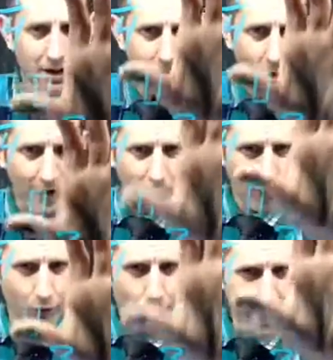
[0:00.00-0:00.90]
So I
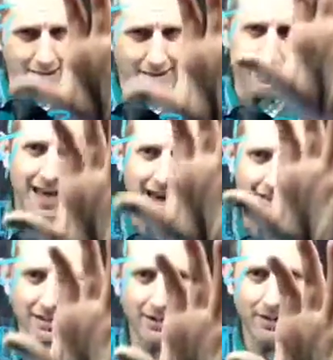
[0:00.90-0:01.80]
could erase
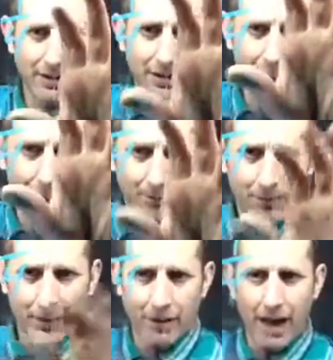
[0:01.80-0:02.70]
that
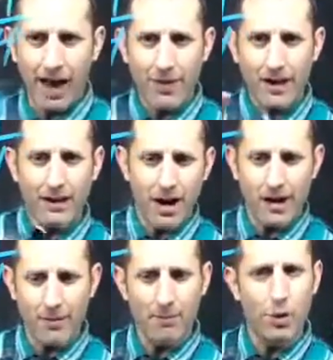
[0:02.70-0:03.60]
and then
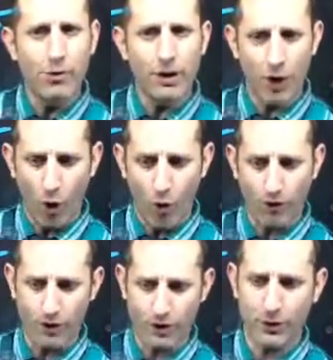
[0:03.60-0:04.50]
kind of move it over.